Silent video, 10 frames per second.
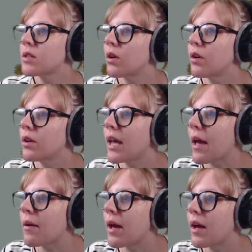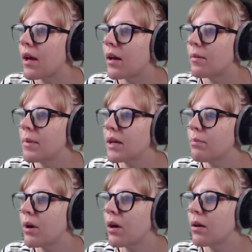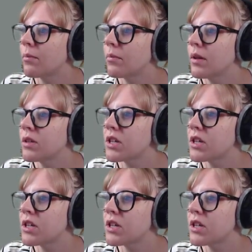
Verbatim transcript: So yeah, uh, Mega Bomb,